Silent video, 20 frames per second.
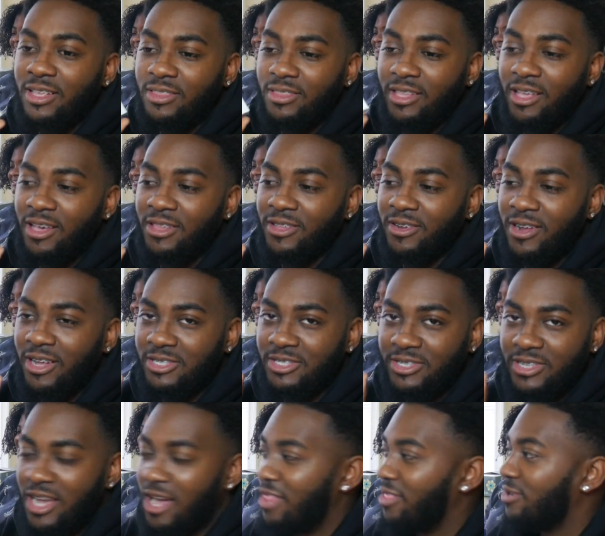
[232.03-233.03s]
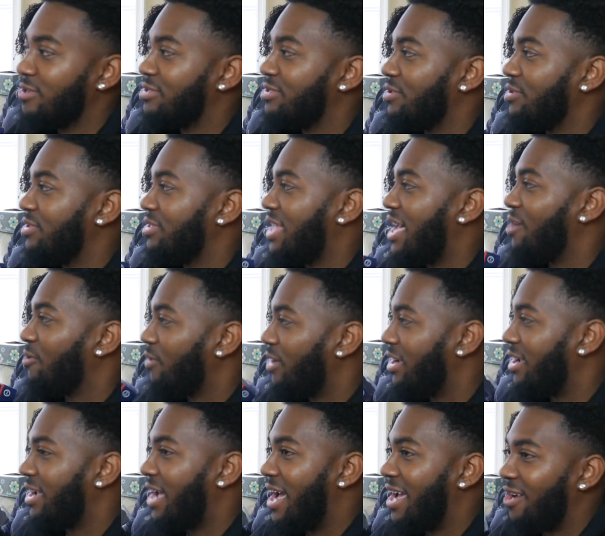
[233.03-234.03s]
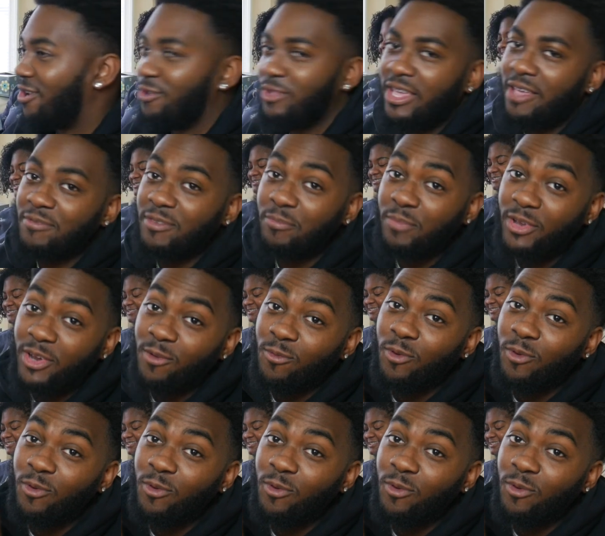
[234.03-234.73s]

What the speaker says: the other $100. So then that way, I only have to put up